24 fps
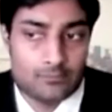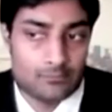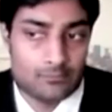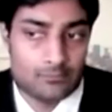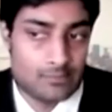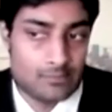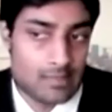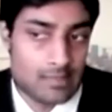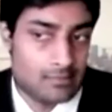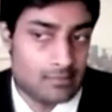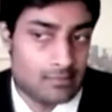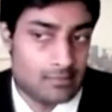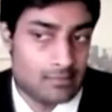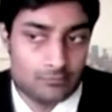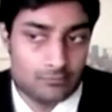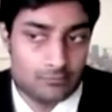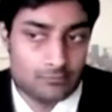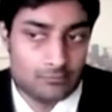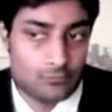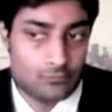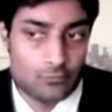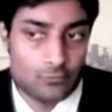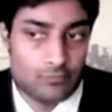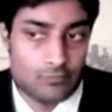And
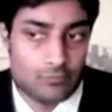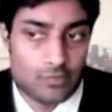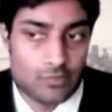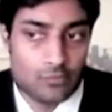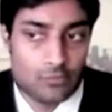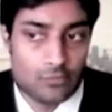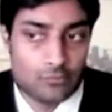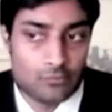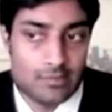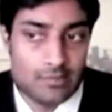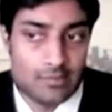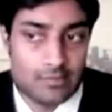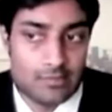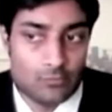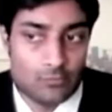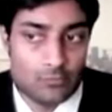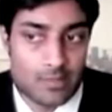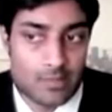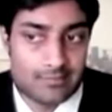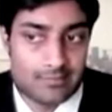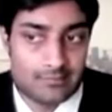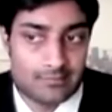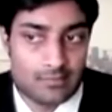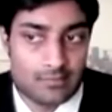we don't really
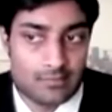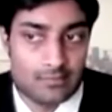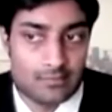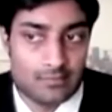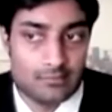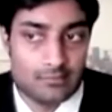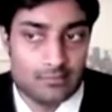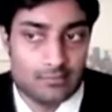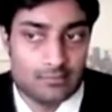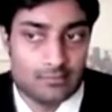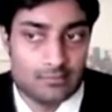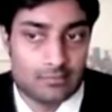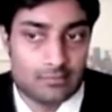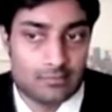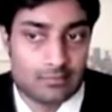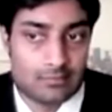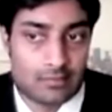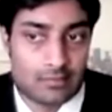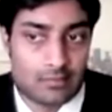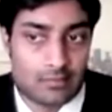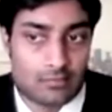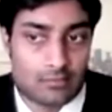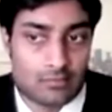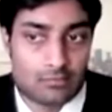invest in other
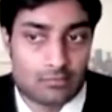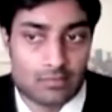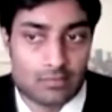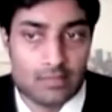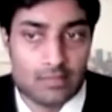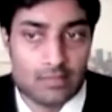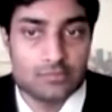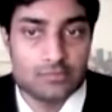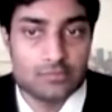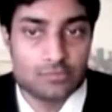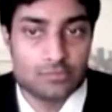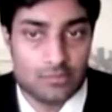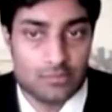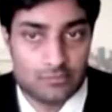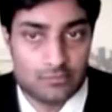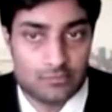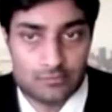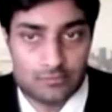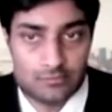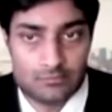countries.